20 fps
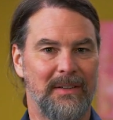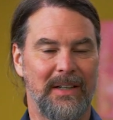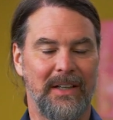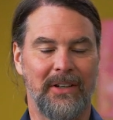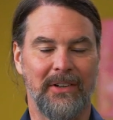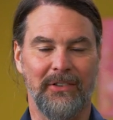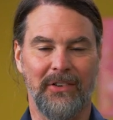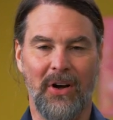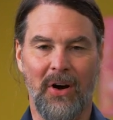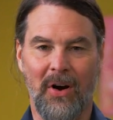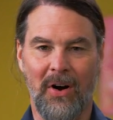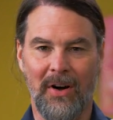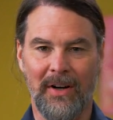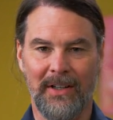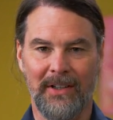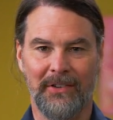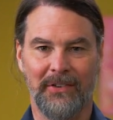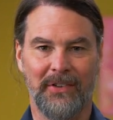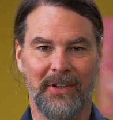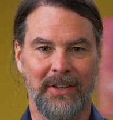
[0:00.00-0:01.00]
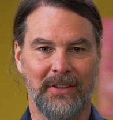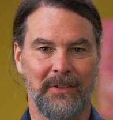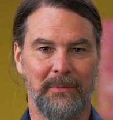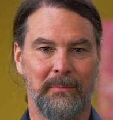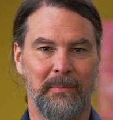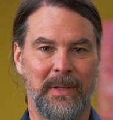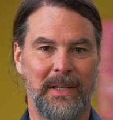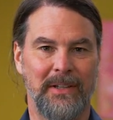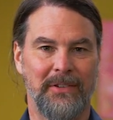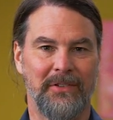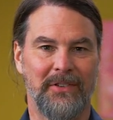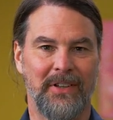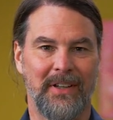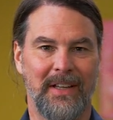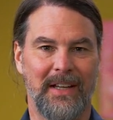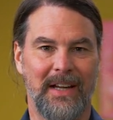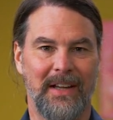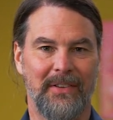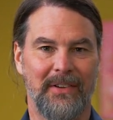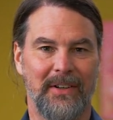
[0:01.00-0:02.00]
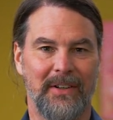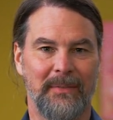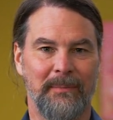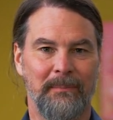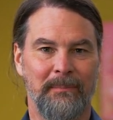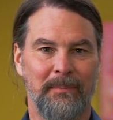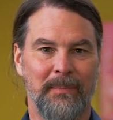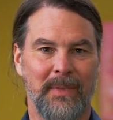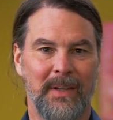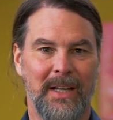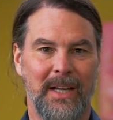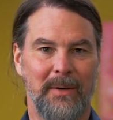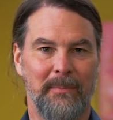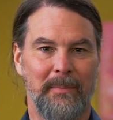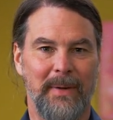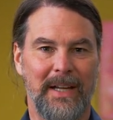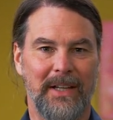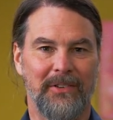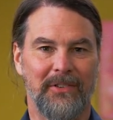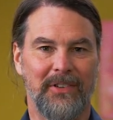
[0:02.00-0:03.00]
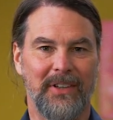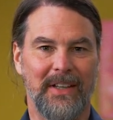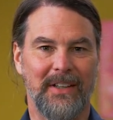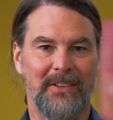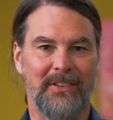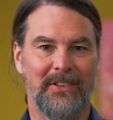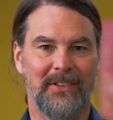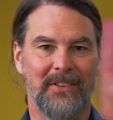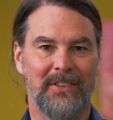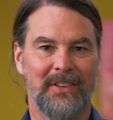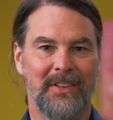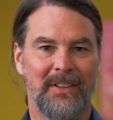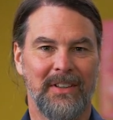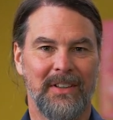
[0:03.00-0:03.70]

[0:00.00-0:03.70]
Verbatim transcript: it's all going to start to piece together and make sense.